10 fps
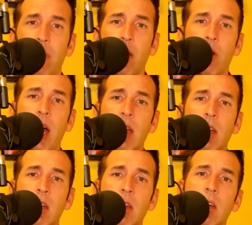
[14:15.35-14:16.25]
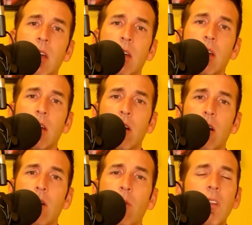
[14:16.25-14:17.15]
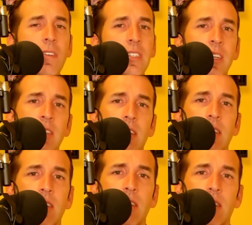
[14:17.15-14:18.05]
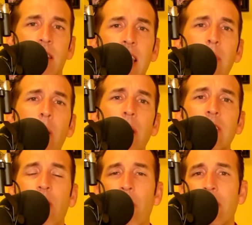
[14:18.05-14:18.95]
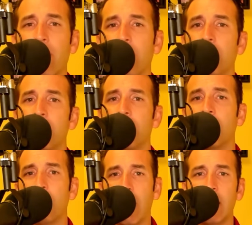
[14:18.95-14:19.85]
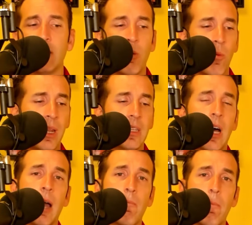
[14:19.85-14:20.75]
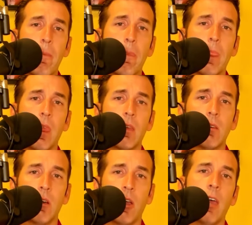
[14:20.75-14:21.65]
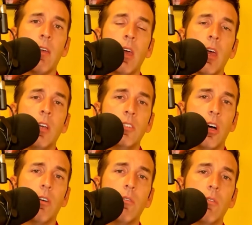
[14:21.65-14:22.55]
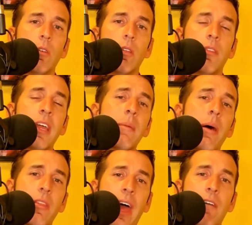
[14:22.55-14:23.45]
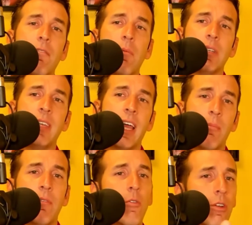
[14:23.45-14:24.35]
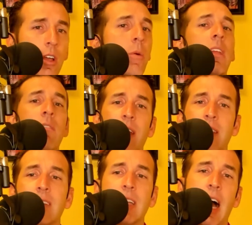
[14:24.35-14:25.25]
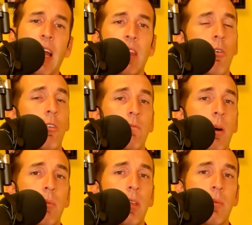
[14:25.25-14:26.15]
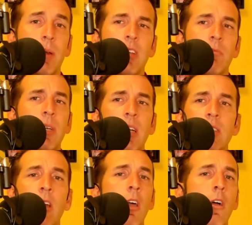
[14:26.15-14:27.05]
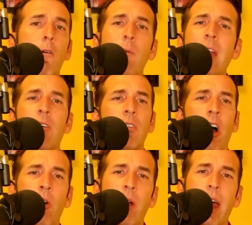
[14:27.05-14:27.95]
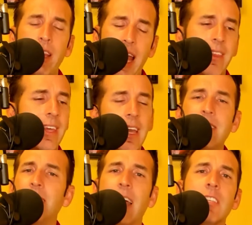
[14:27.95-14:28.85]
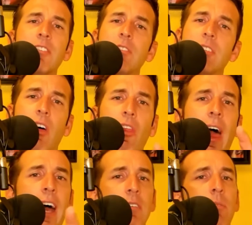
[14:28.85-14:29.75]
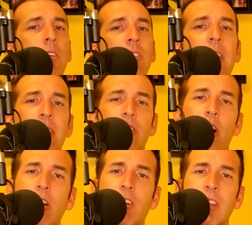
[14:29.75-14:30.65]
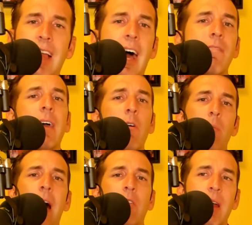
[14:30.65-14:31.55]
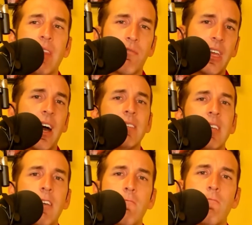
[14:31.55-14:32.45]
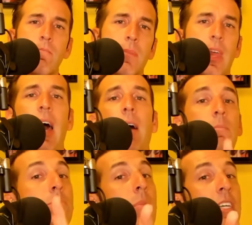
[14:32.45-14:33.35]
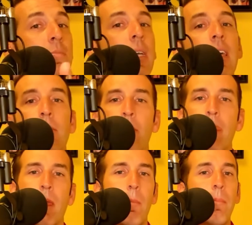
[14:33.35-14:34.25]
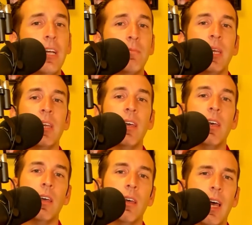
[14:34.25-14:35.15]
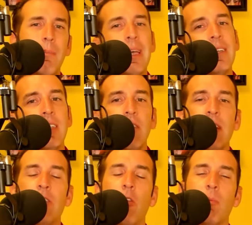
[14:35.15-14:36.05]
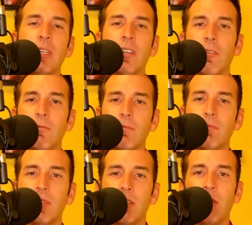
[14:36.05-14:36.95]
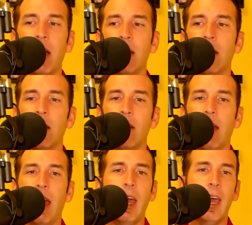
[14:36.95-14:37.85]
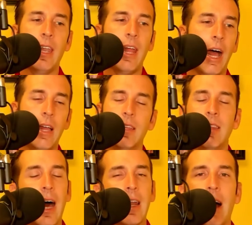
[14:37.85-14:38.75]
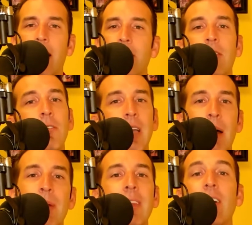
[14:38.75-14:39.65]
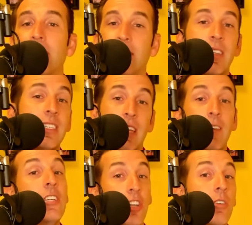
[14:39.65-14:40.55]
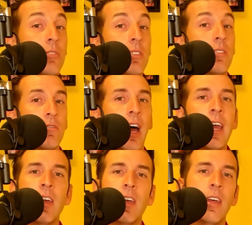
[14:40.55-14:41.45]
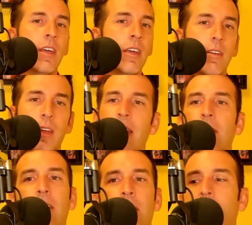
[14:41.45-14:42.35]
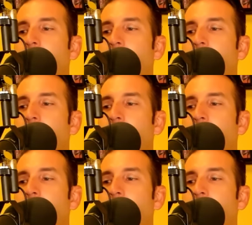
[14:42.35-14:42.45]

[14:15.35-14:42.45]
okay? What if he's innocent? Think about what he's going through right at this moment in time. Okay? So think about that for 1 second before you go and convict this guy in the court of public opinion because we don't know. And yeah, the easy answer is the last person that saw her alive. And oh, by the way, the fiance, must be him. Must be. Because TV told me so. Right? And not a knock on the news. I mean the TV shows. Right? Hey, look,